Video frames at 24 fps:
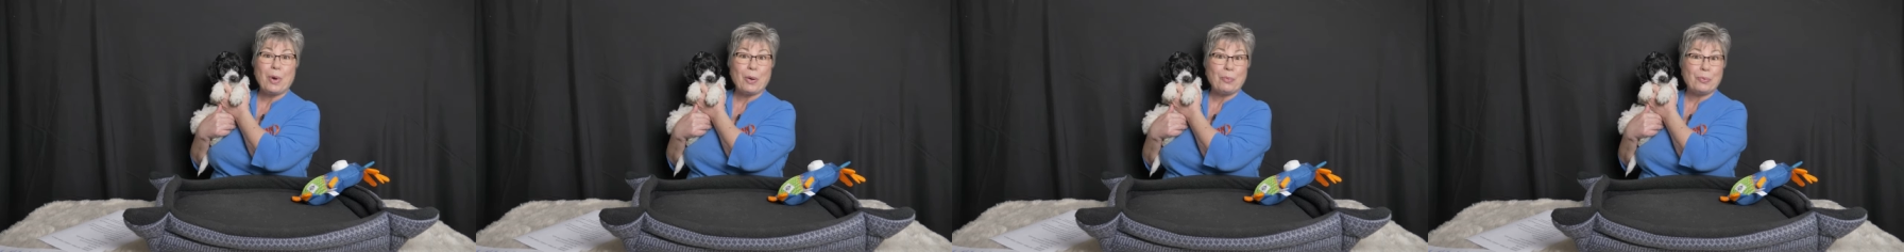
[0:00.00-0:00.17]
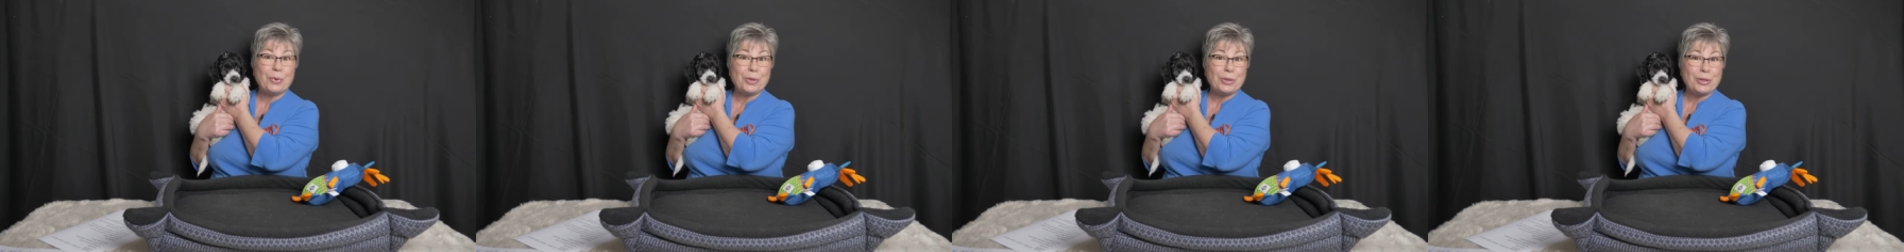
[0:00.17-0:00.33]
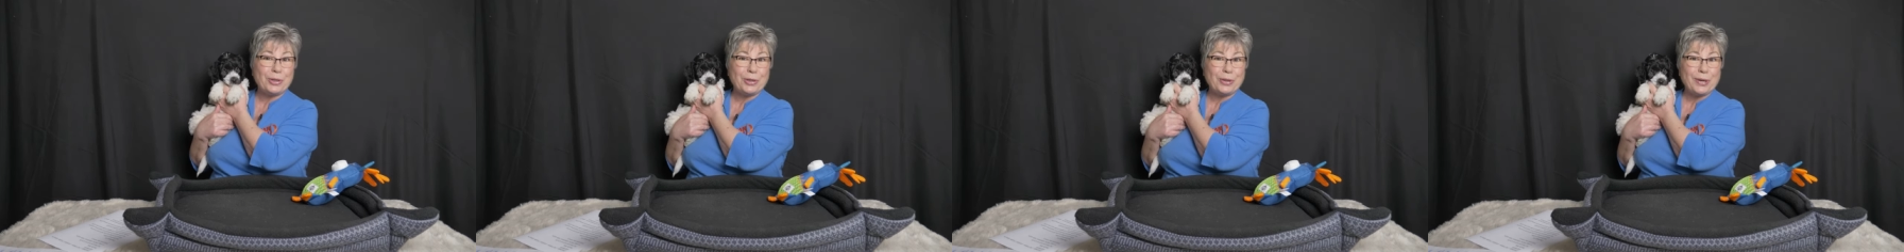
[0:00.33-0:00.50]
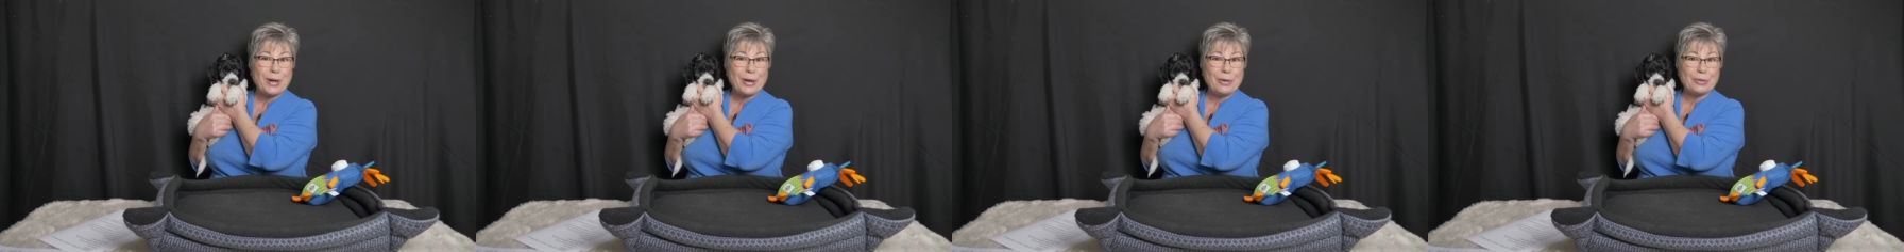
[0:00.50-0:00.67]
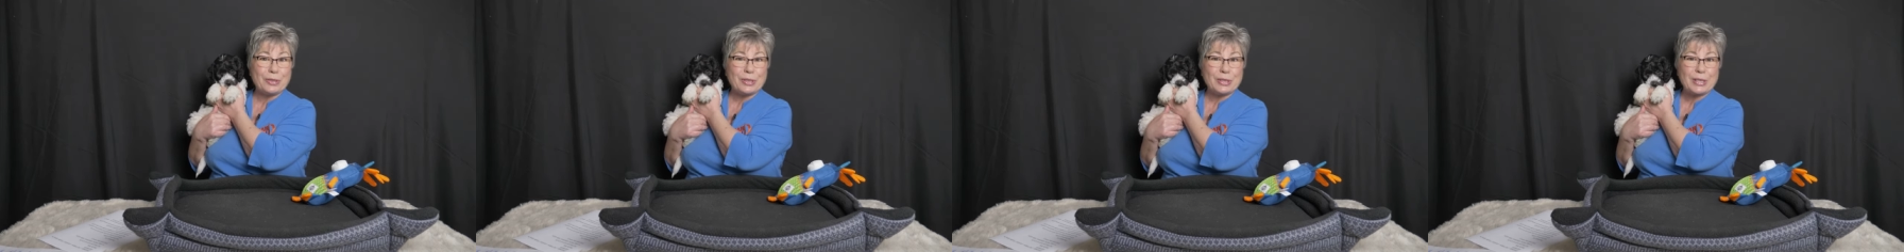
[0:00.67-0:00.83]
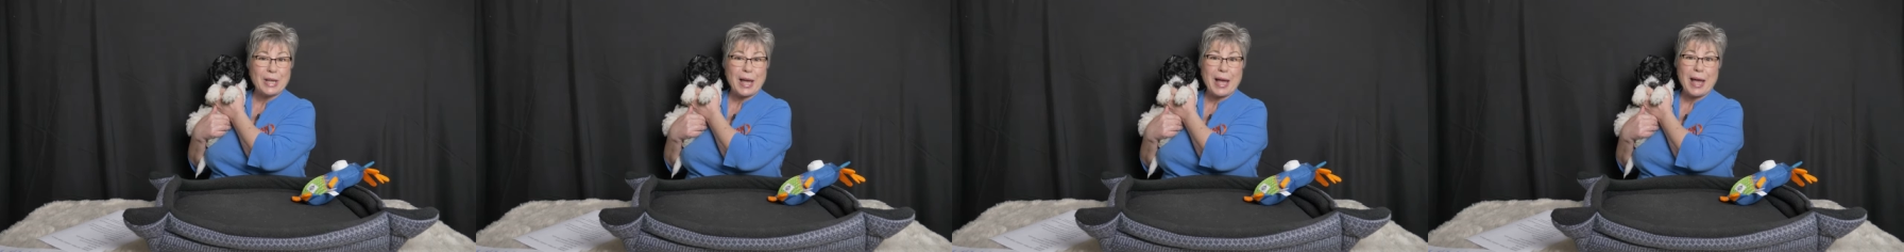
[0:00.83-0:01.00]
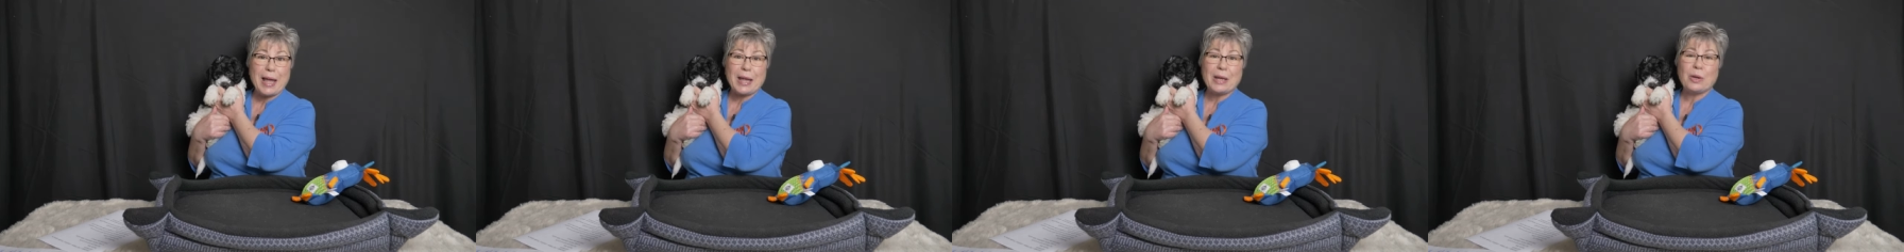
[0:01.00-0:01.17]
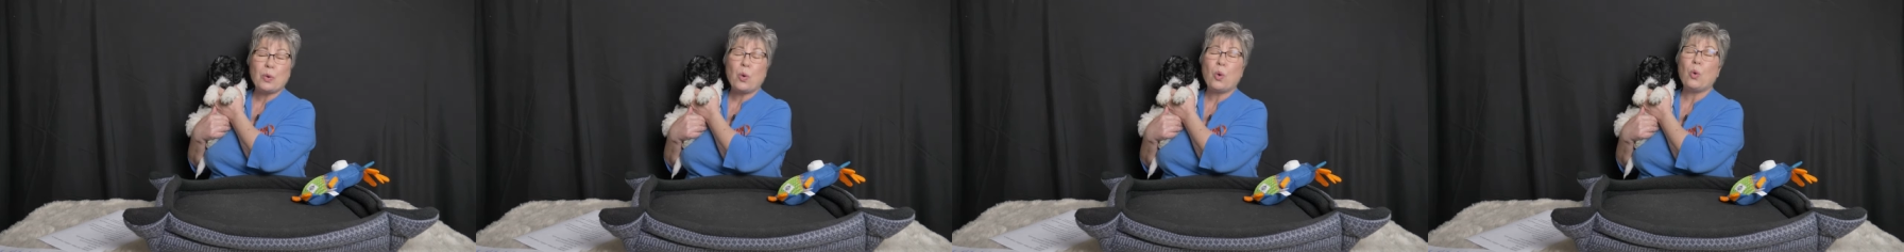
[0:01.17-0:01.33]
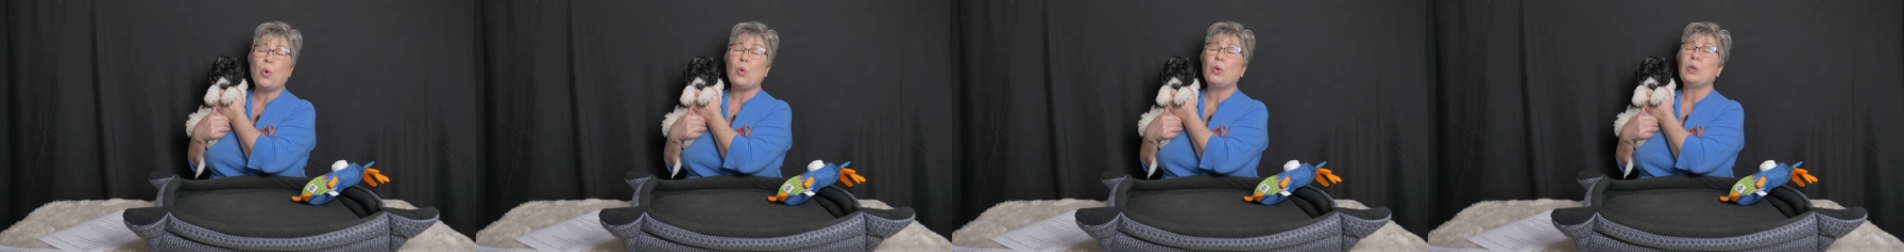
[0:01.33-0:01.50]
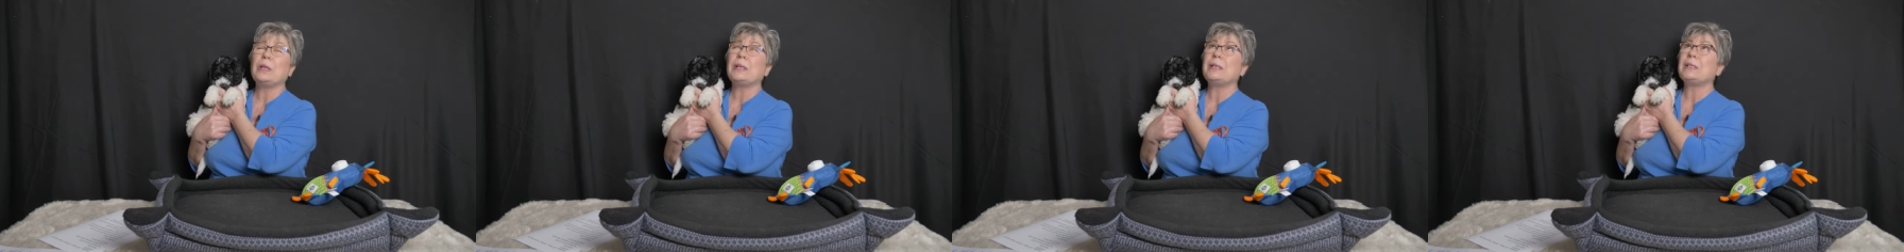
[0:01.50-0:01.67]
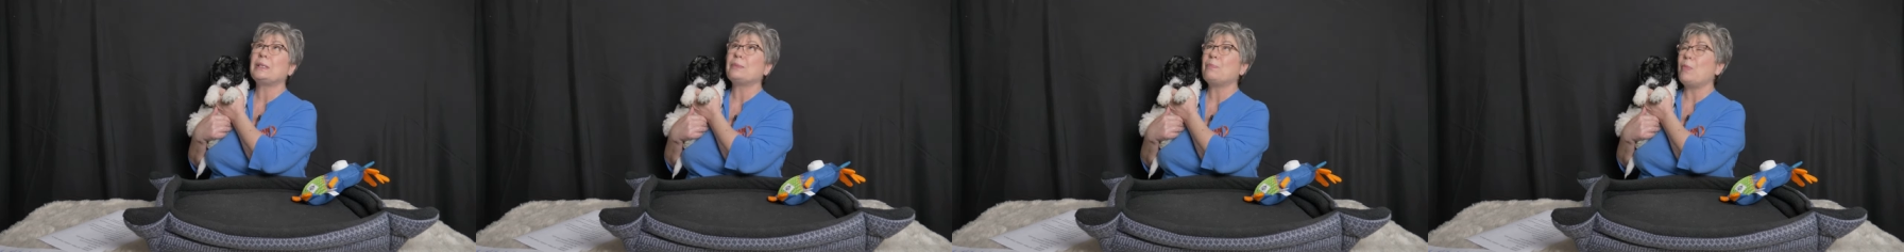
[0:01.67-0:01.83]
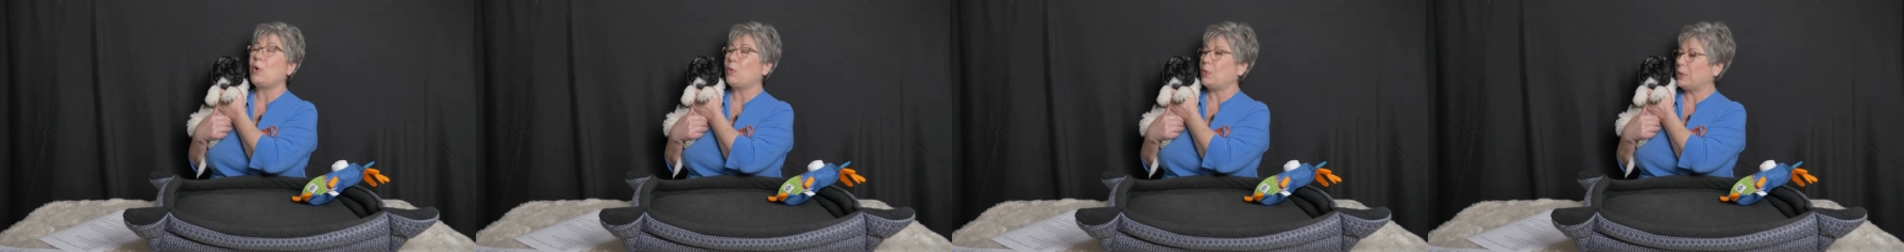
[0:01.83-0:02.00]
but when you're outside, holy
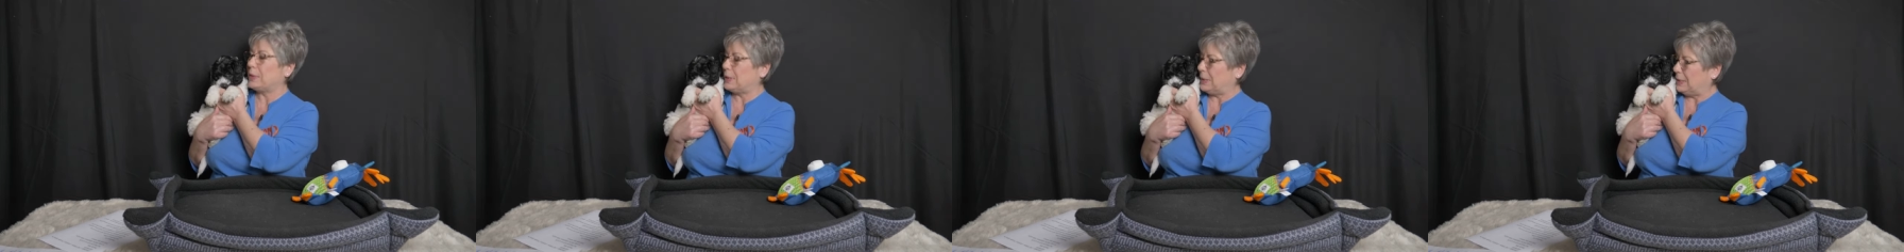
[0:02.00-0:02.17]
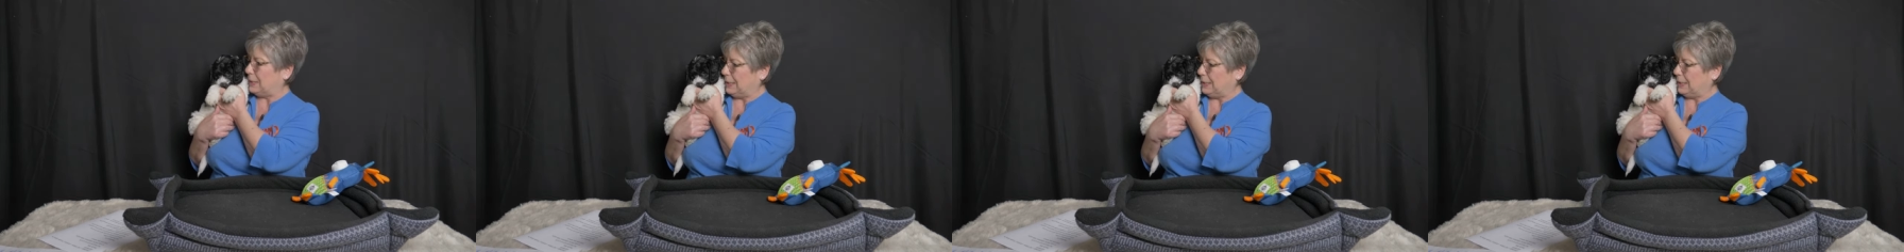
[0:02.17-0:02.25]
smokes,